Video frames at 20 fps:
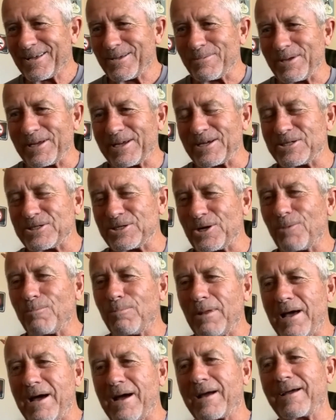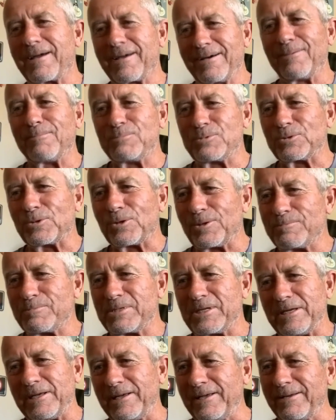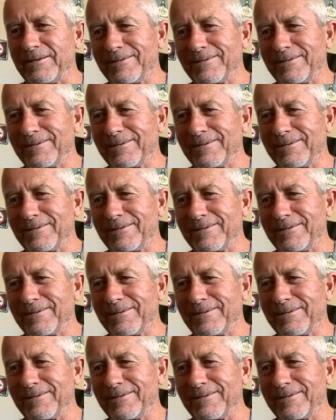because, you know, black absorbs heat.